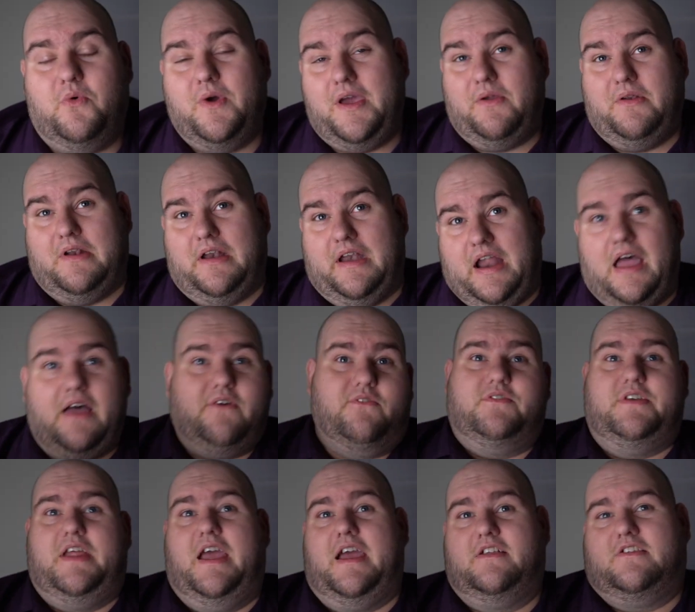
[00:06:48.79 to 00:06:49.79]
We
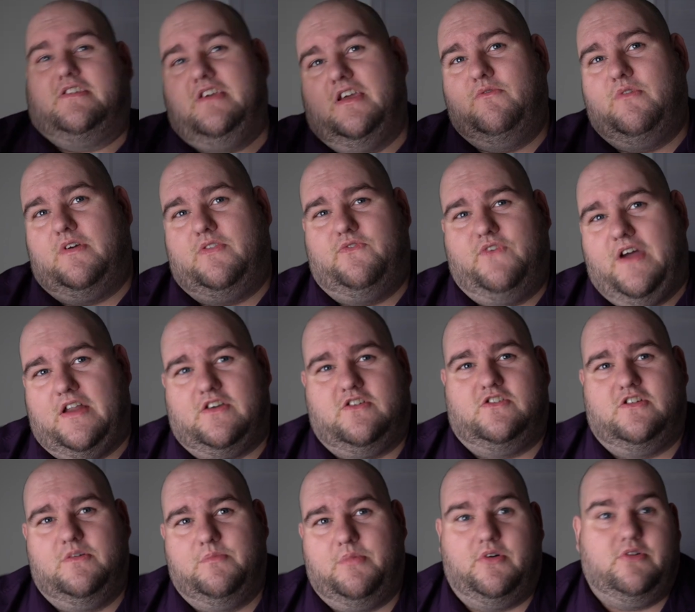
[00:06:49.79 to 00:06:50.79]
love dancing with
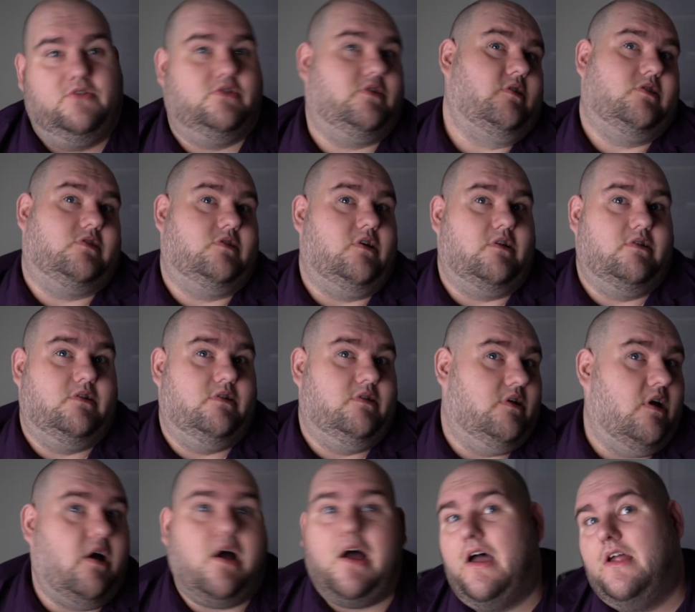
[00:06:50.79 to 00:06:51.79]
vegetables. It's a
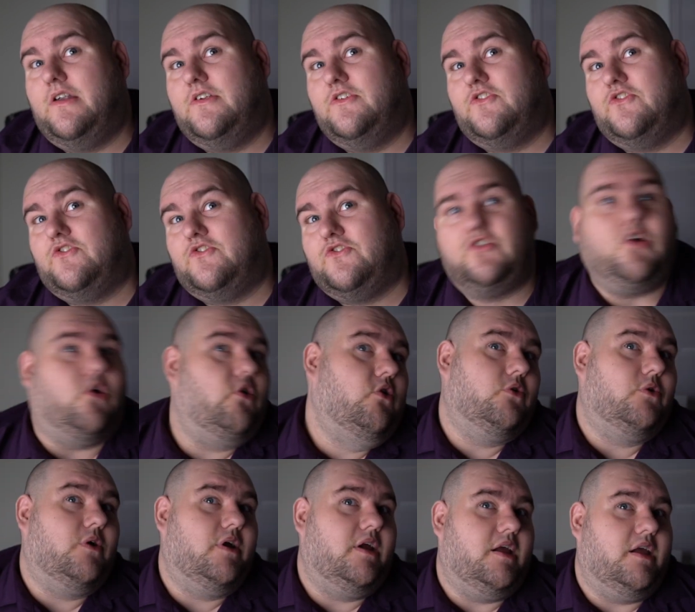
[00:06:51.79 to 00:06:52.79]

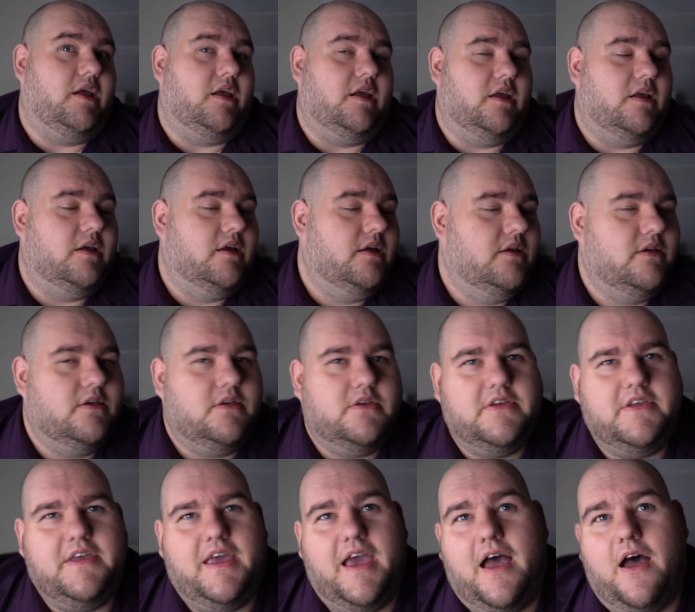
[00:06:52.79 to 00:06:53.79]
non-story.
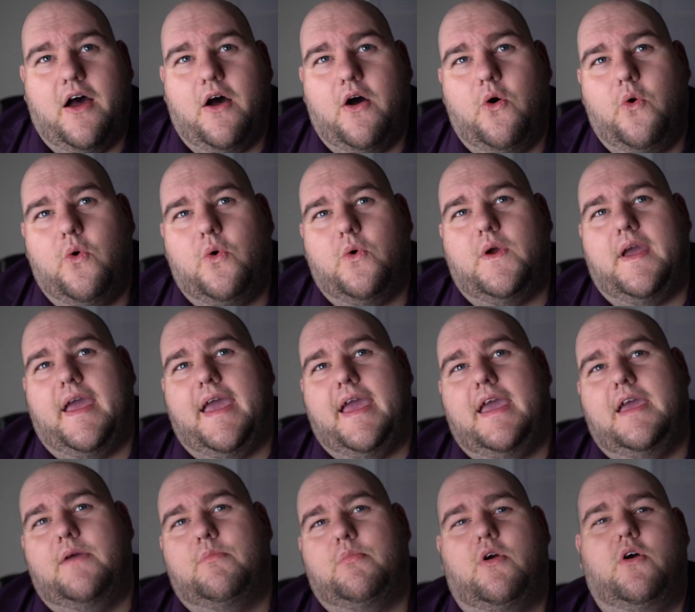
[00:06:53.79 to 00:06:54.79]
Yeah,
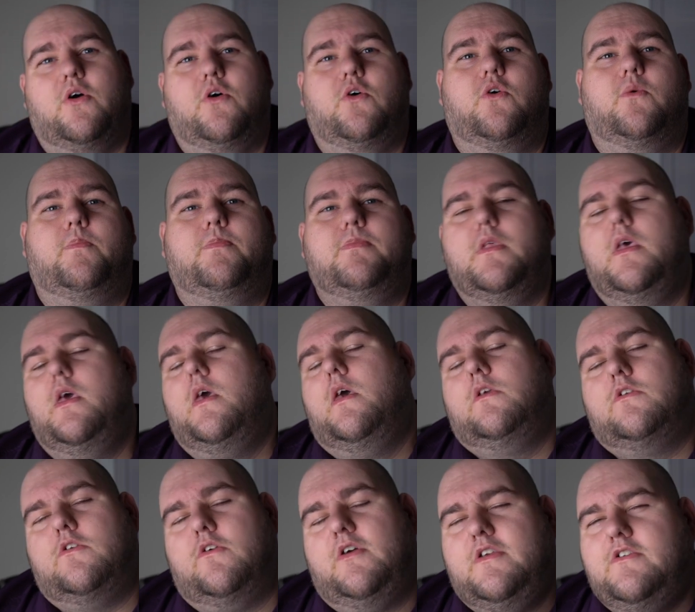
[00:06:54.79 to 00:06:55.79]
okay, bro.
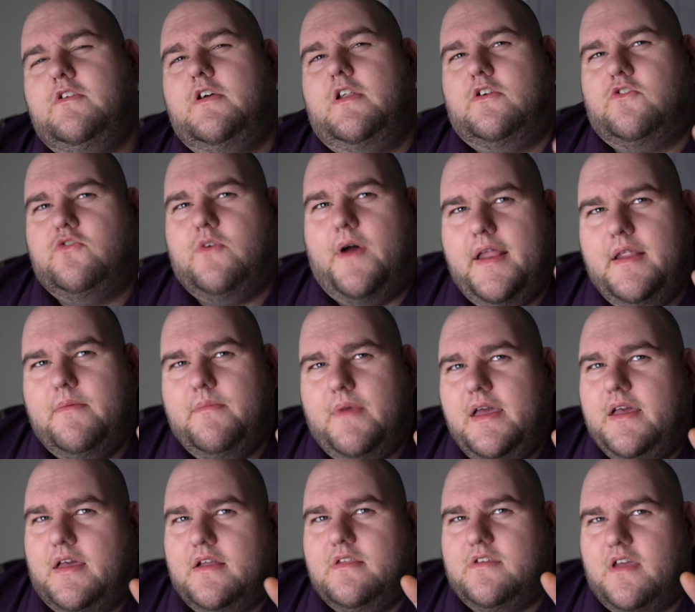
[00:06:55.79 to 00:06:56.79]
So he's gonna try to
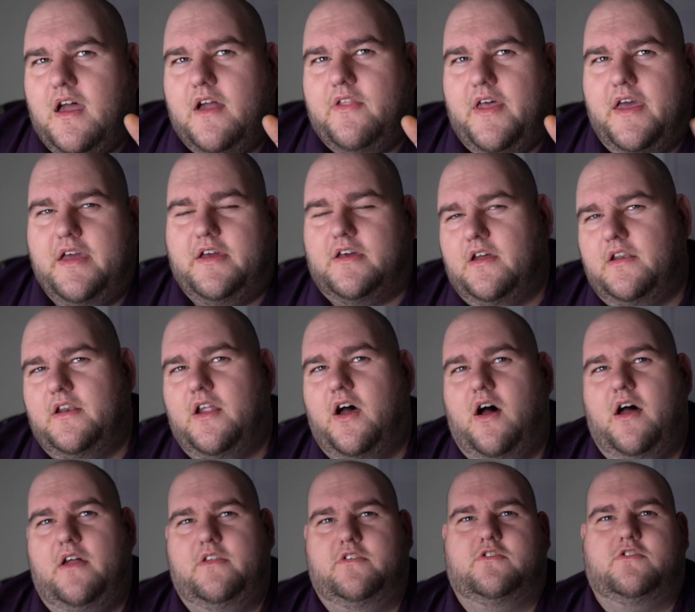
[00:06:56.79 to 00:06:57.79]
make it sound like a
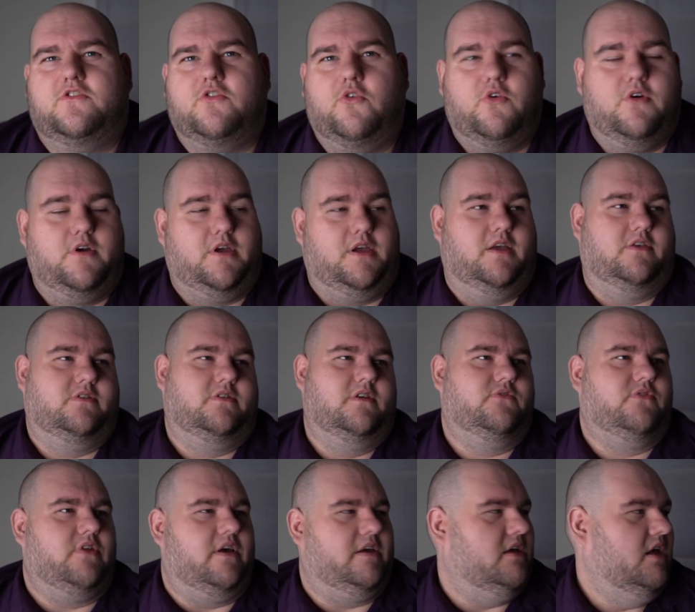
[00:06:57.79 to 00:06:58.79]
non-story, as
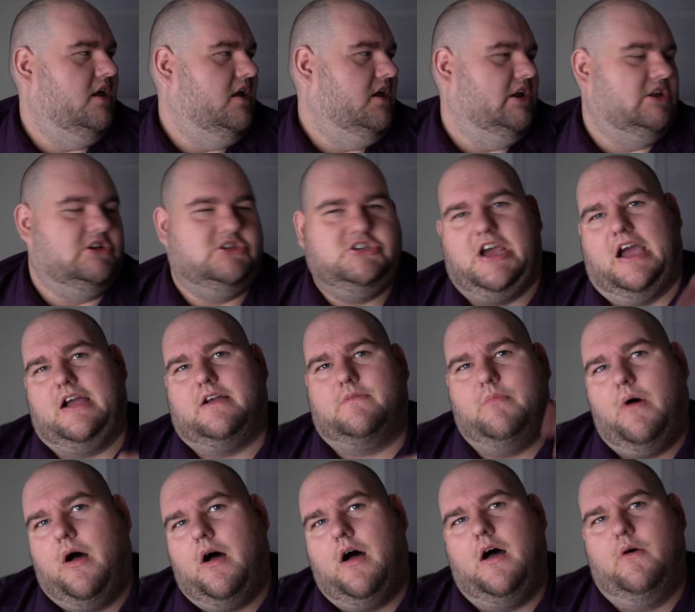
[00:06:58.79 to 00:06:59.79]
if like Jack
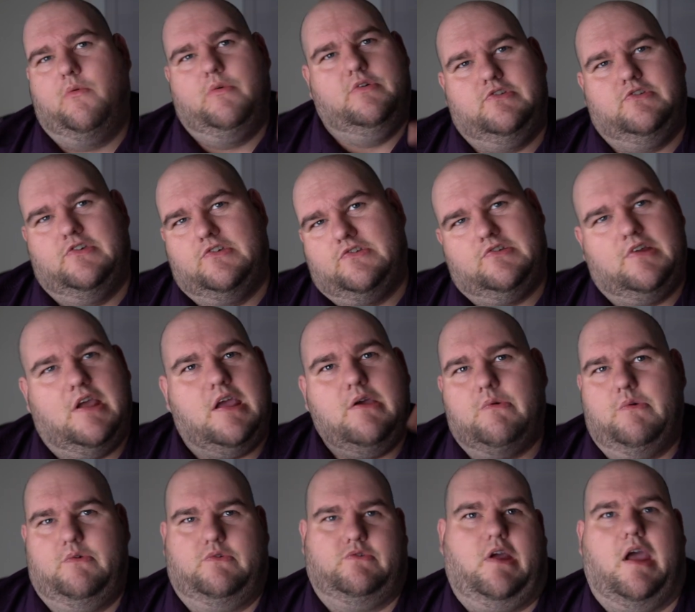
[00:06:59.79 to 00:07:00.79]
Ma just he
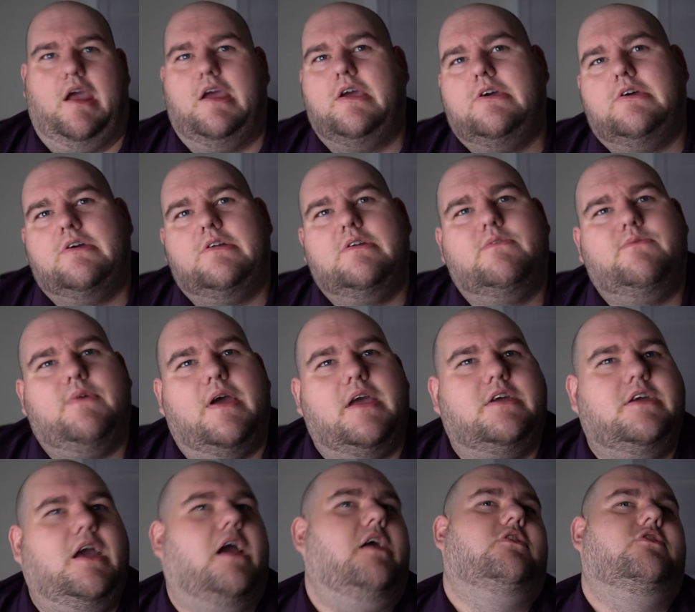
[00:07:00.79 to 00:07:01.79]
was taking a
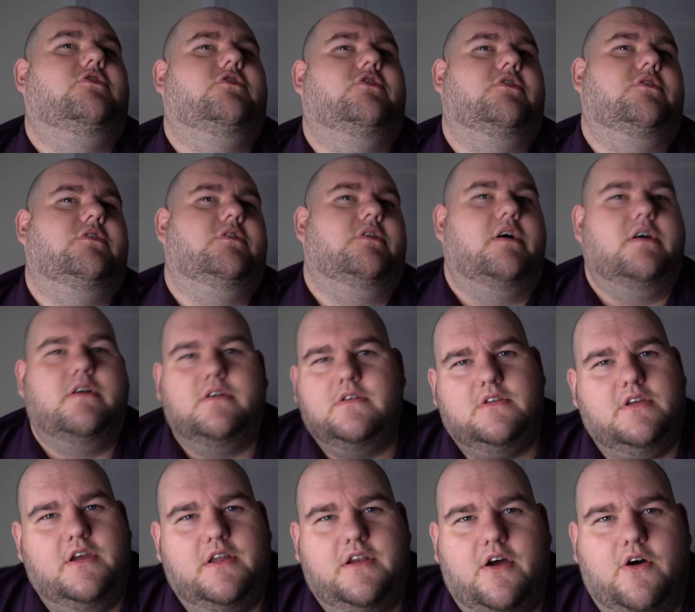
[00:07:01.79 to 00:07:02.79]
vacation,
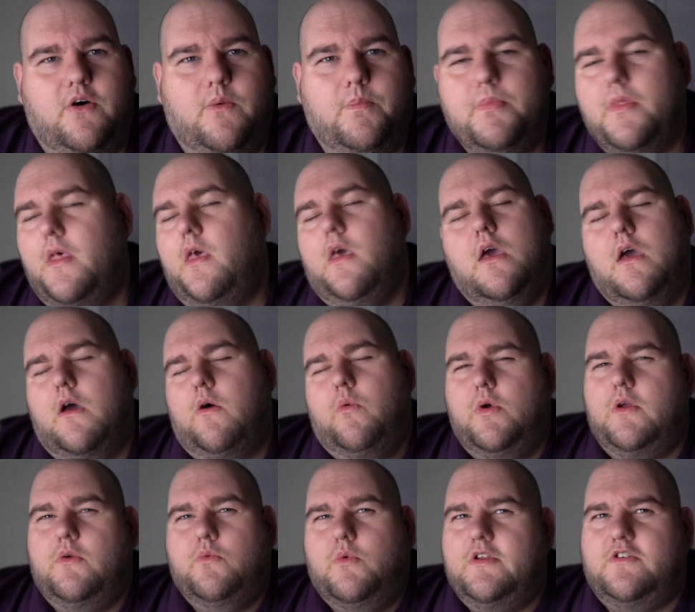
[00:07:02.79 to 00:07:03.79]
you know,
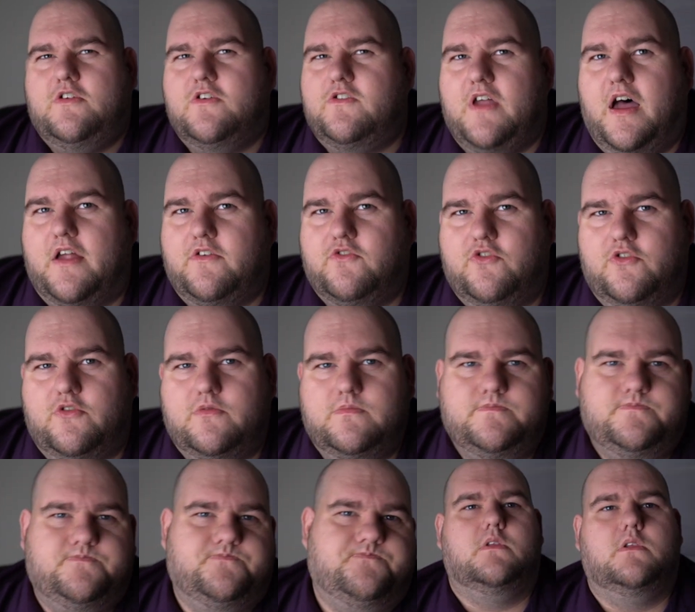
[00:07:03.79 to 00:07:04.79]
which is not true.
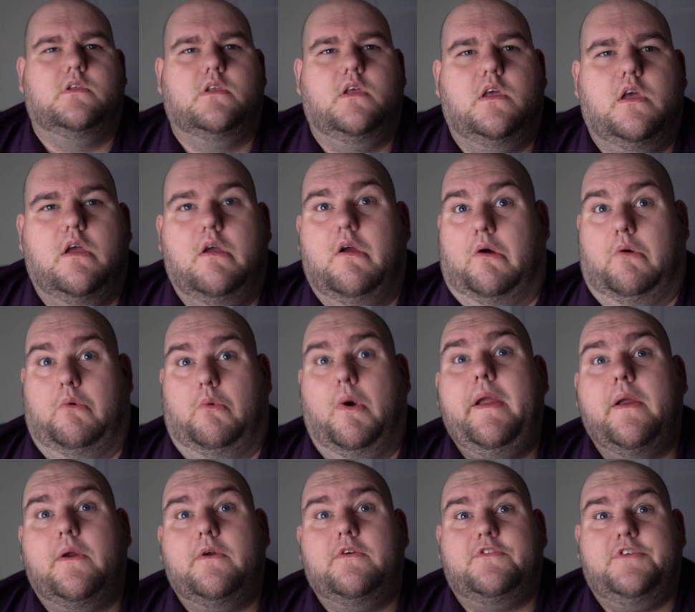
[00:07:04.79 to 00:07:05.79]

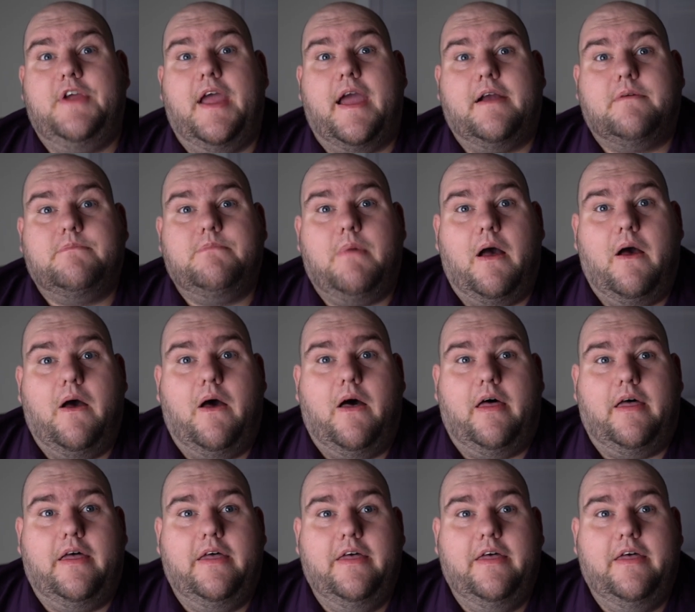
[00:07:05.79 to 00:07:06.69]
Where's Jack Ma?